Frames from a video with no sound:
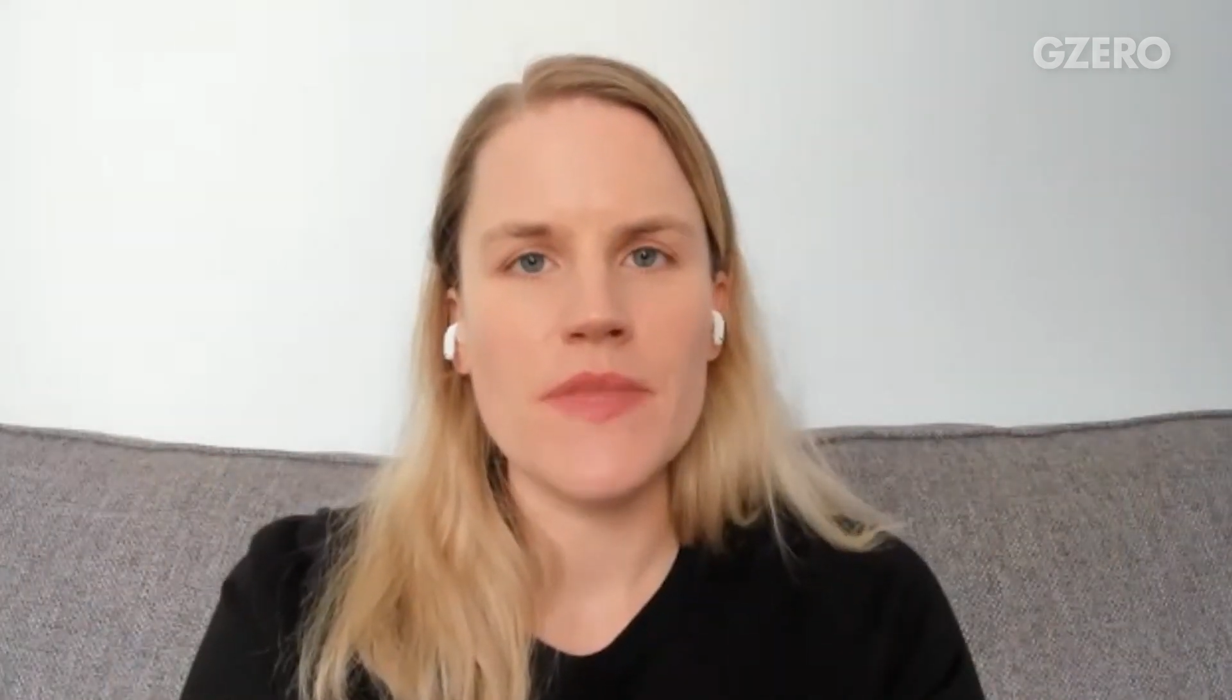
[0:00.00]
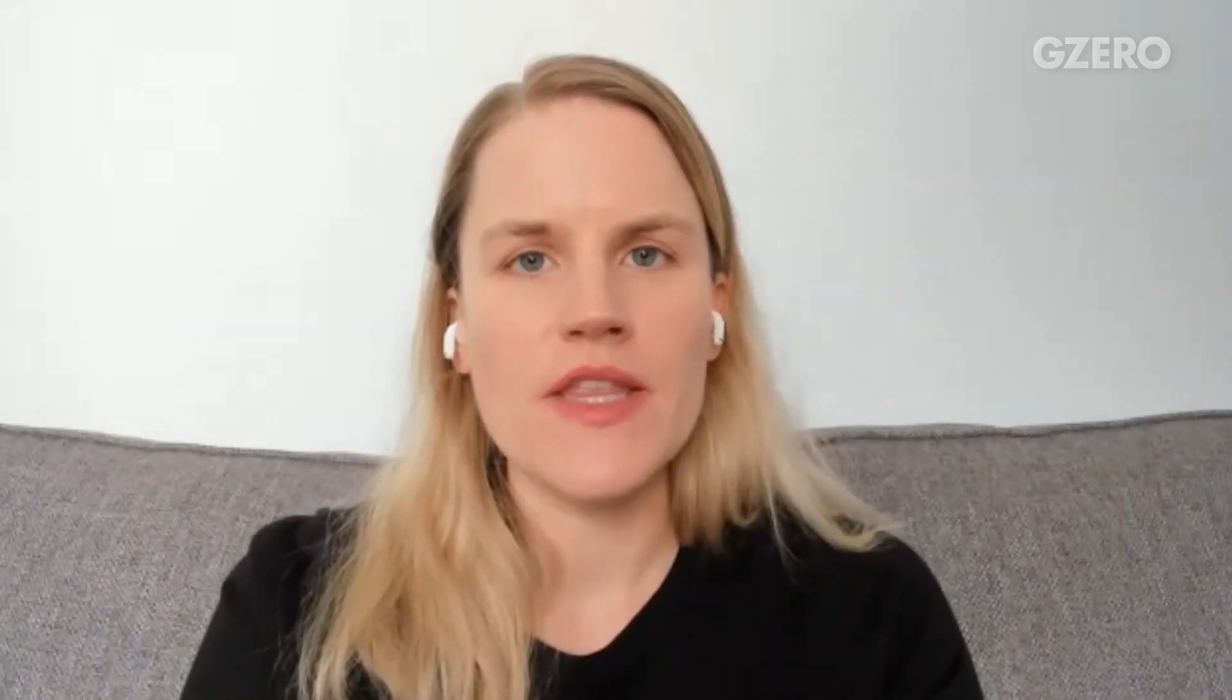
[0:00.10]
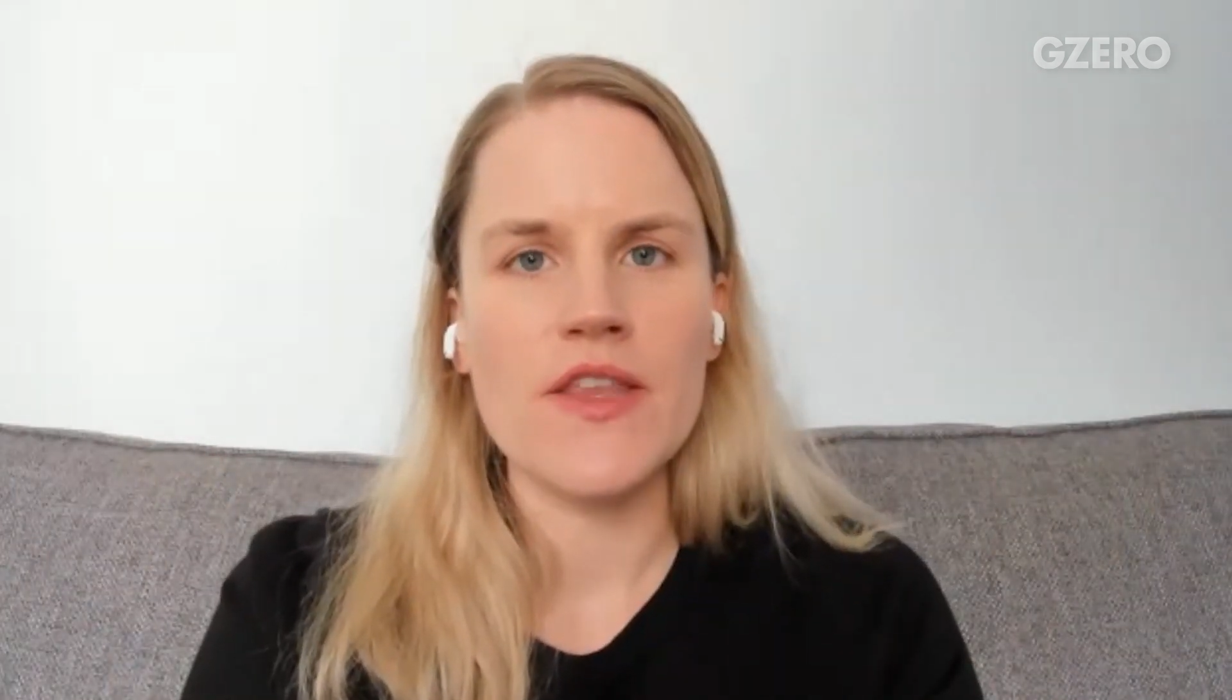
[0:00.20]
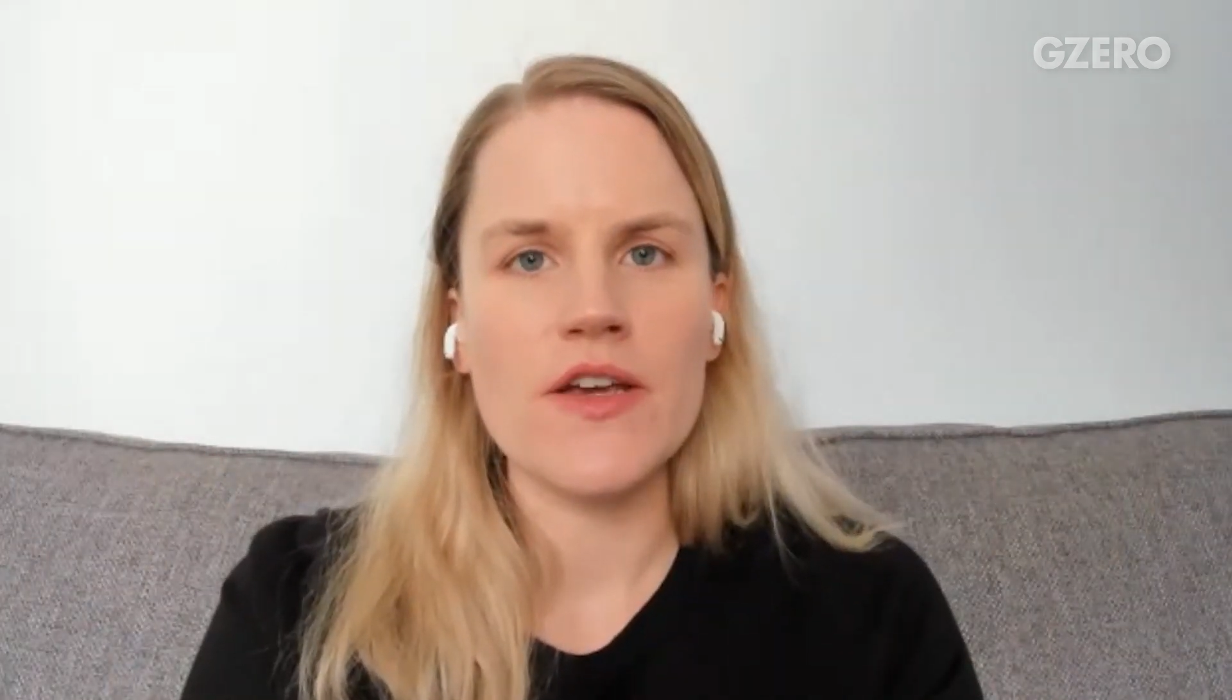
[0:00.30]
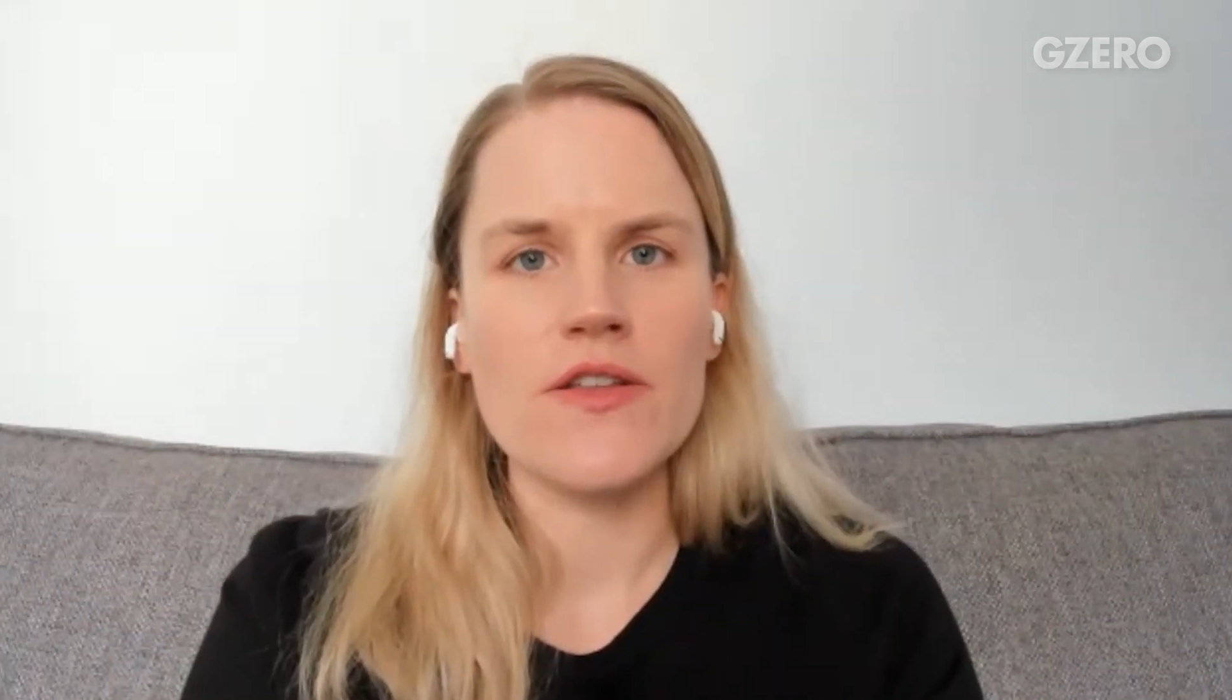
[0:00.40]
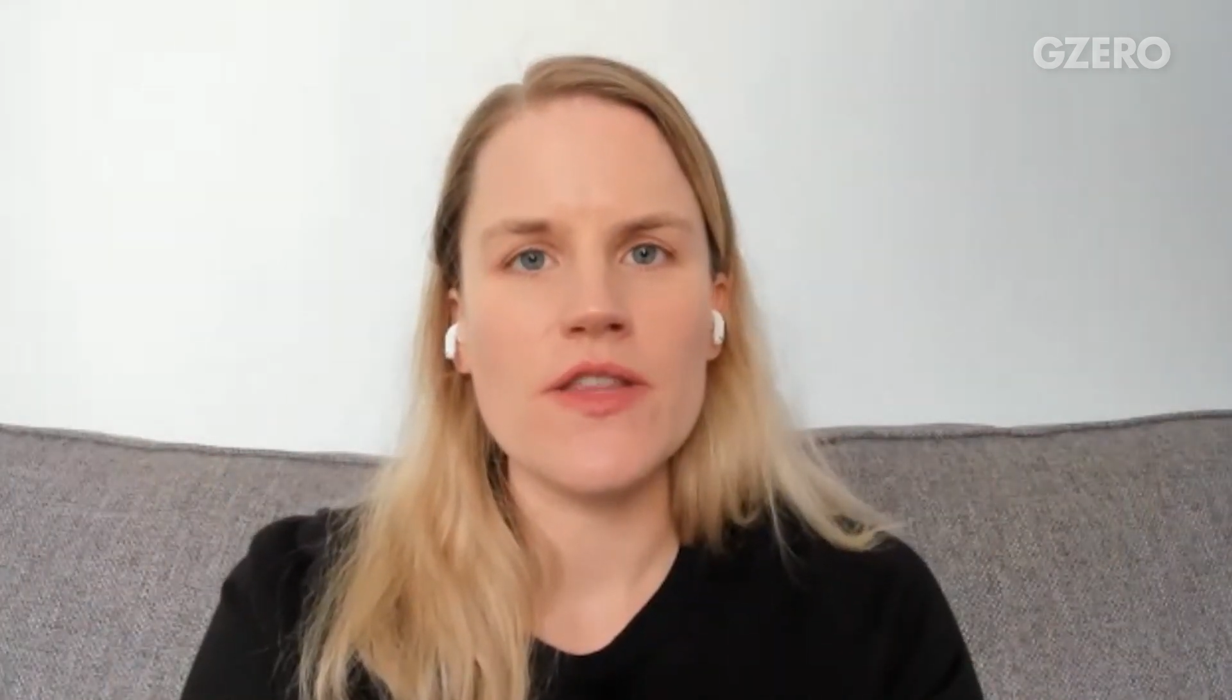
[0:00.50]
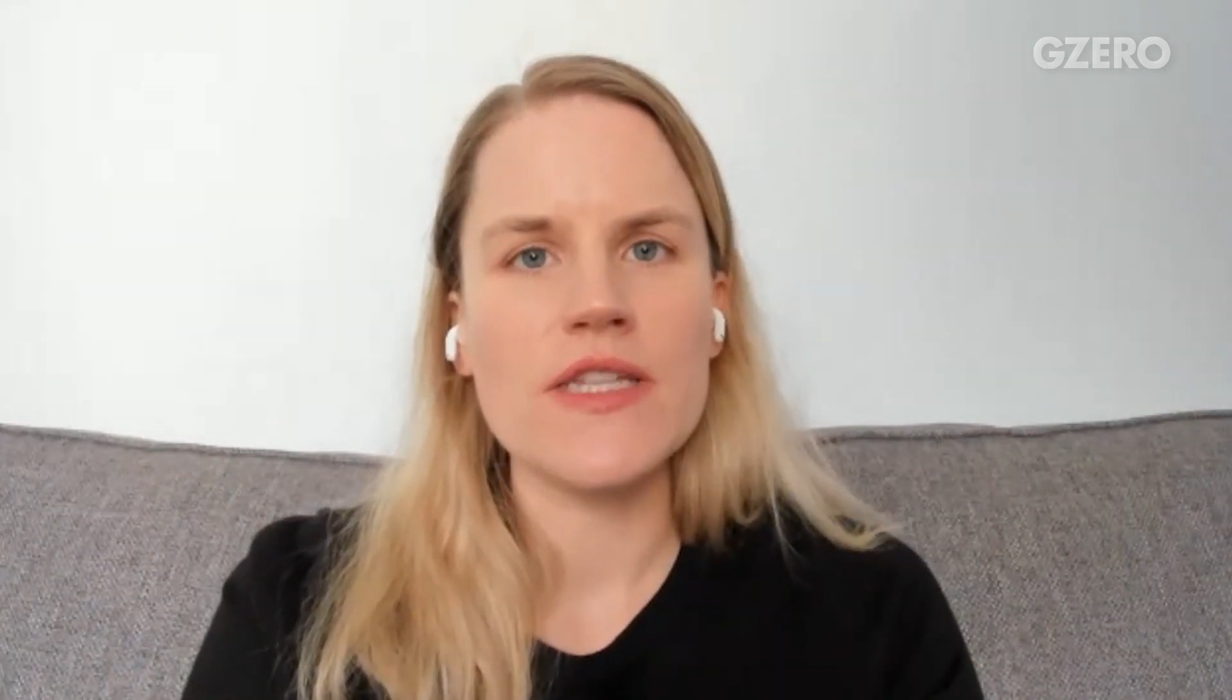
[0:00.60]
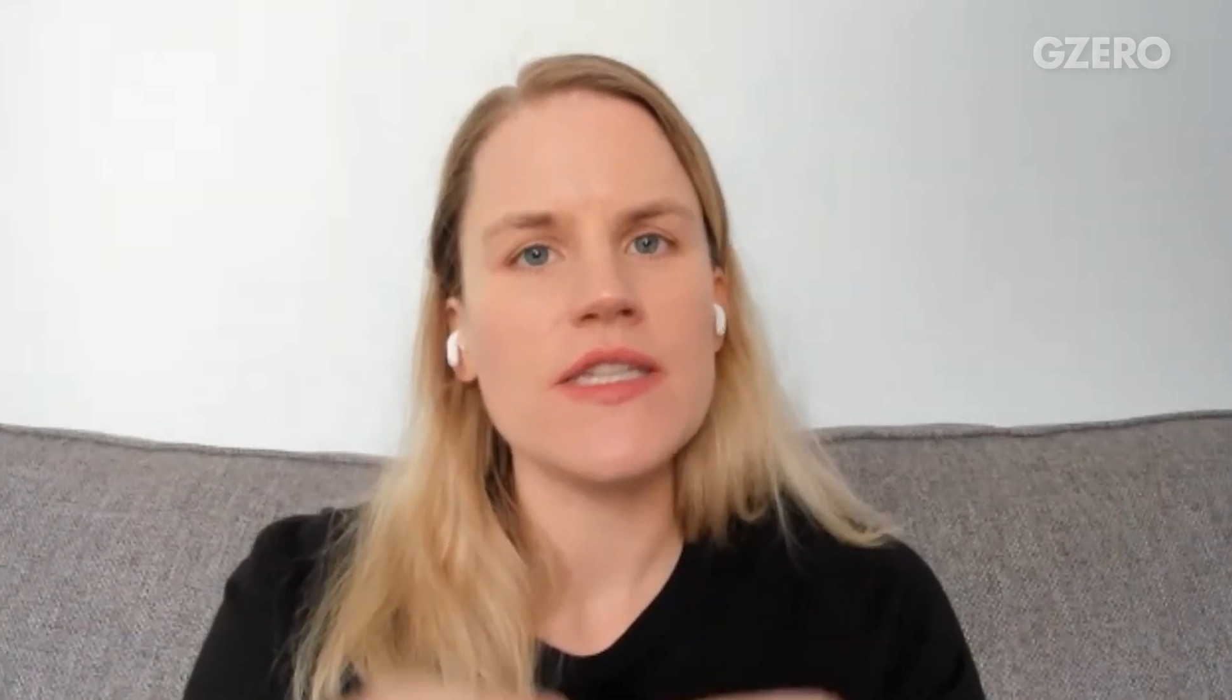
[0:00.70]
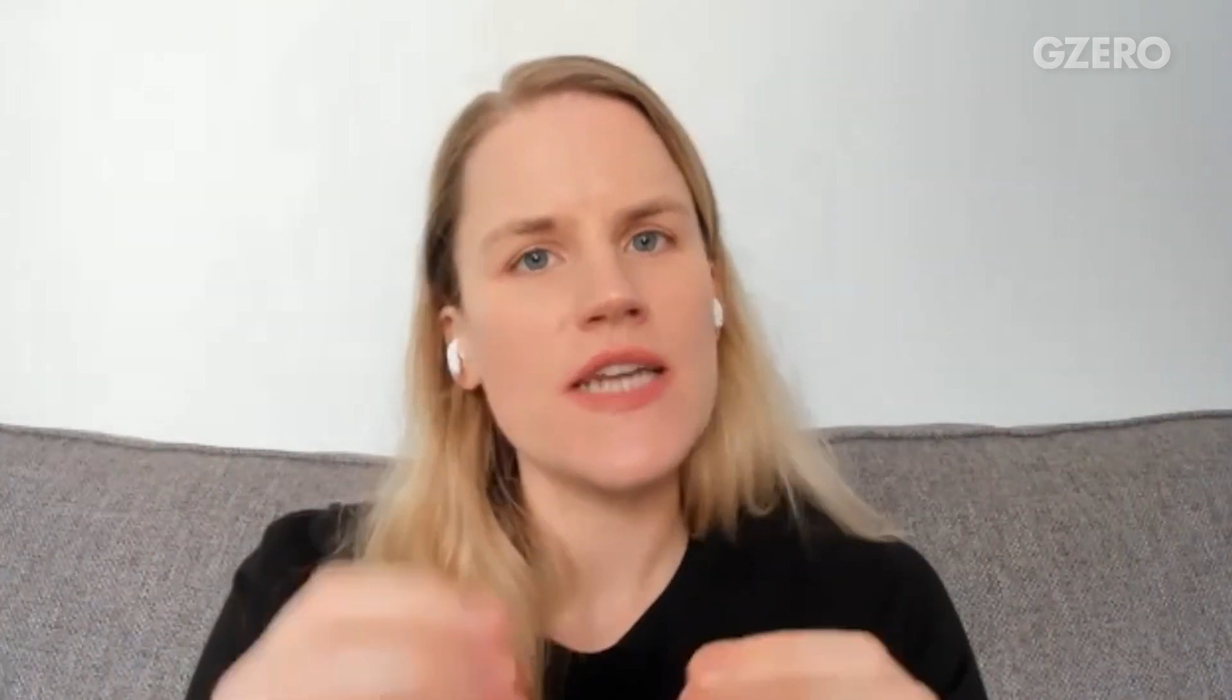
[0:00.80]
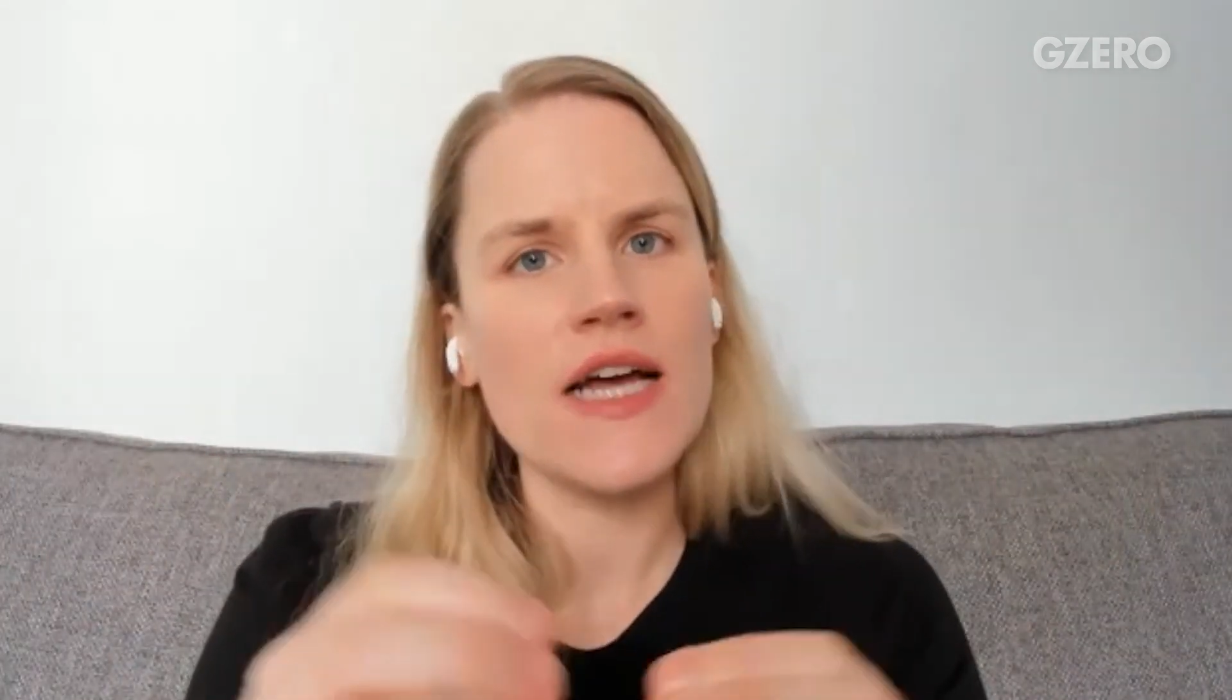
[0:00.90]
That there, that
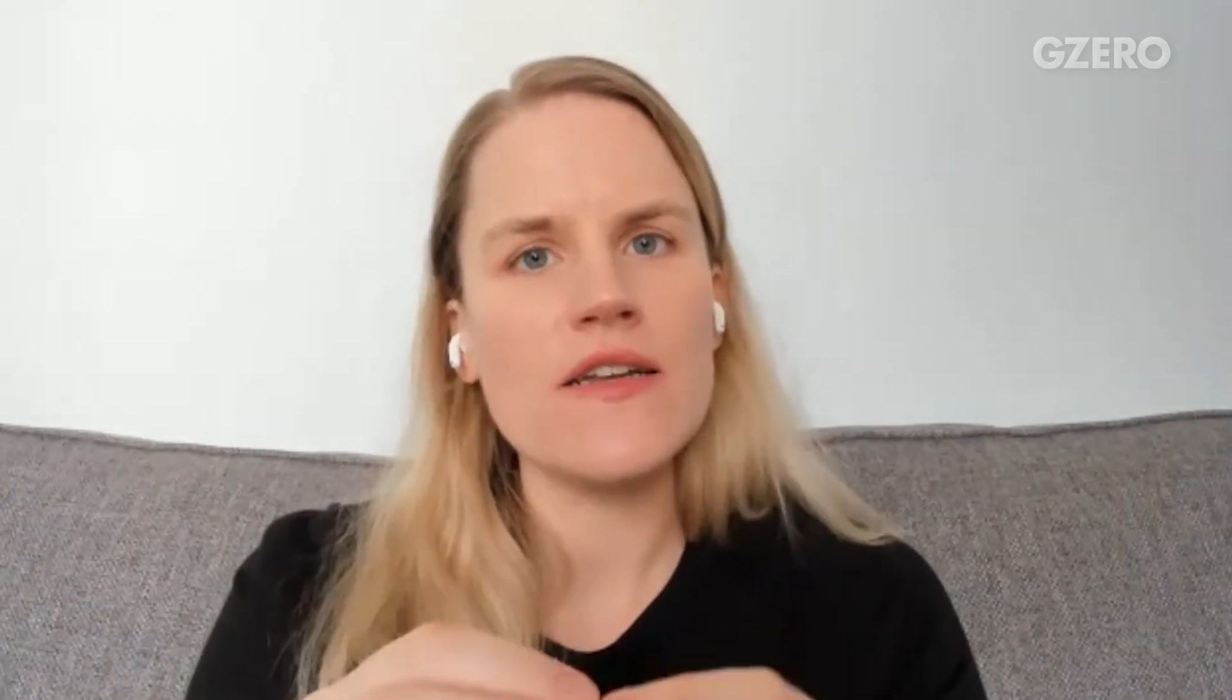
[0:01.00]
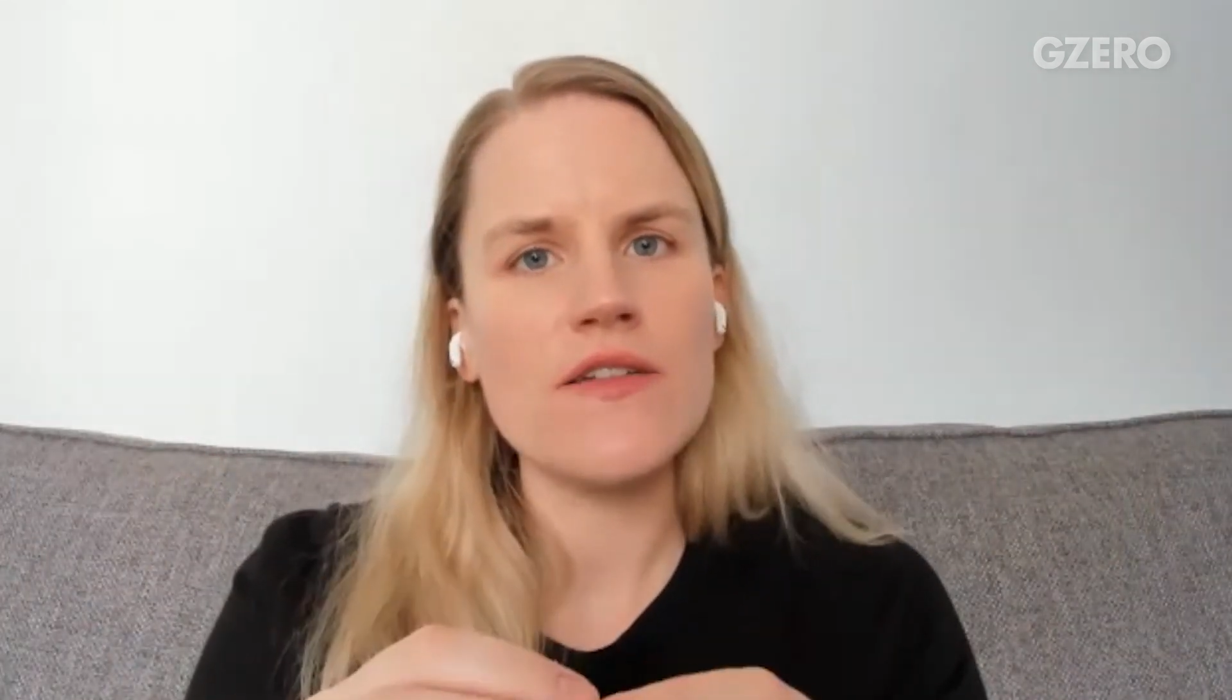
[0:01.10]
it's not